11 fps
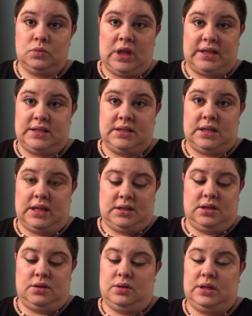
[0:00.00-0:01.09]
That's
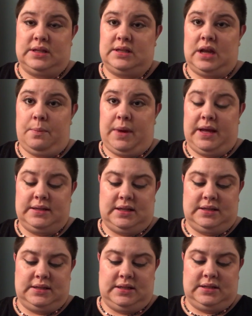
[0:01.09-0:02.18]
not mice,
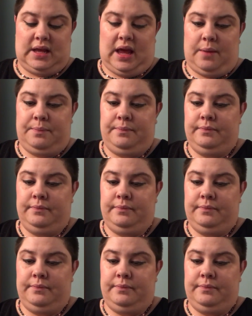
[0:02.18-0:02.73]
that's this cap.